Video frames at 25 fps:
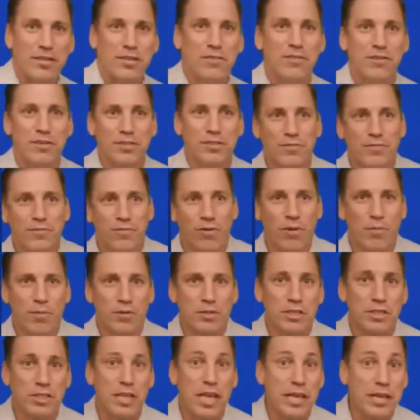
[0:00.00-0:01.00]
First and
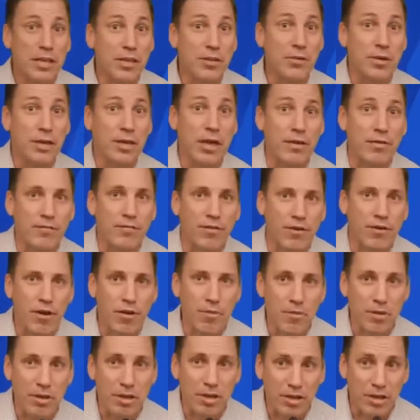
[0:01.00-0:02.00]
foremost, thank you again for
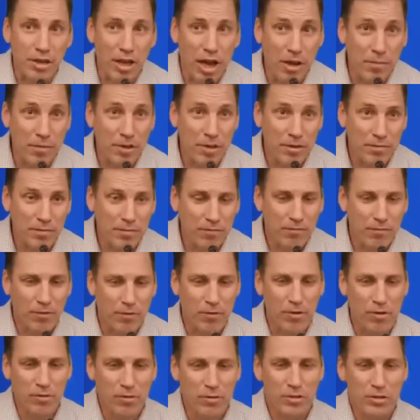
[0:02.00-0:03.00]
everybody coming. For
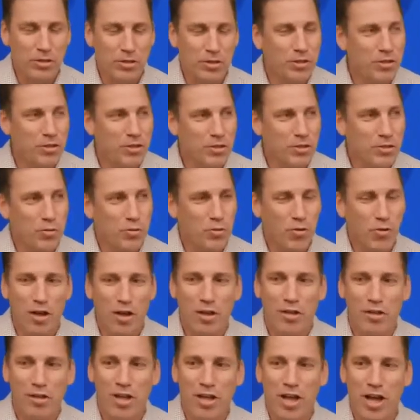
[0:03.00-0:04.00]
those who are
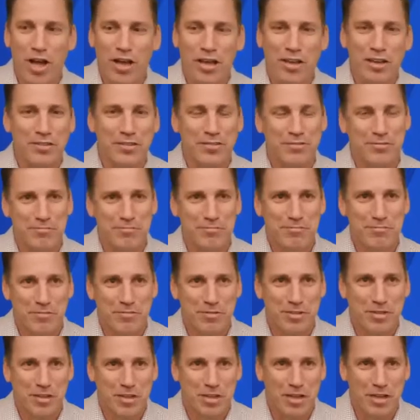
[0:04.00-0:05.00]
online,
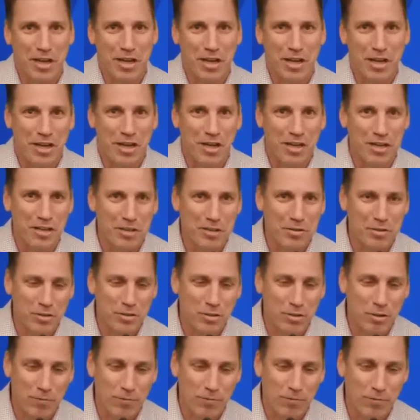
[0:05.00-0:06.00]

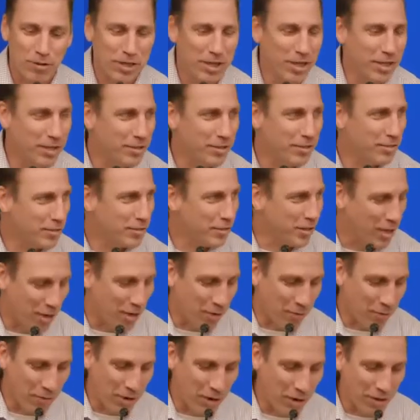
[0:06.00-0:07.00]
don't forget, at
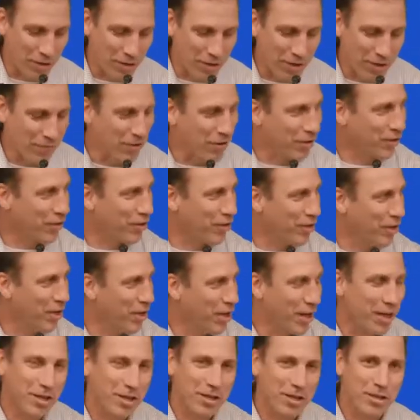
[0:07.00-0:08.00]
around 11
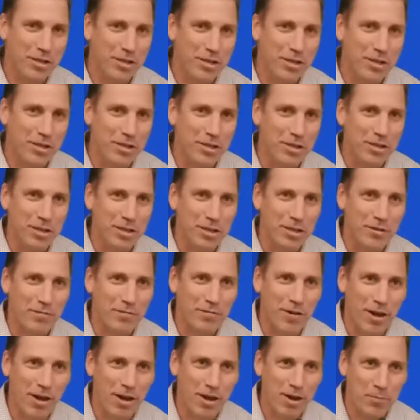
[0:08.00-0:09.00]
o'clock, you need to
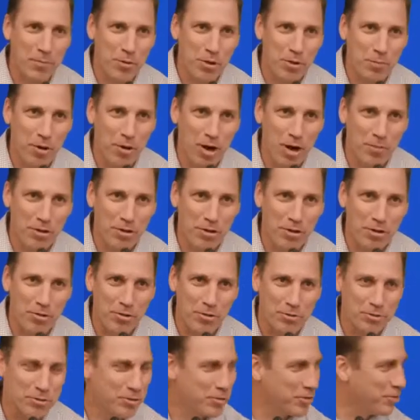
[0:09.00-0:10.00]
fire up your
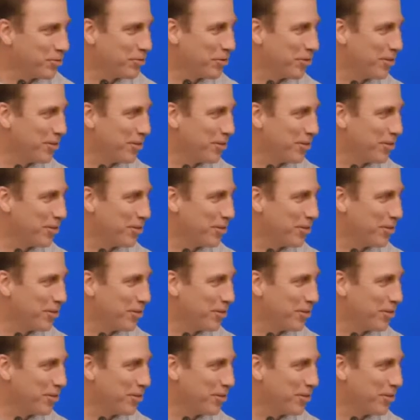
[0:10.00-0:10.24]
barbecues.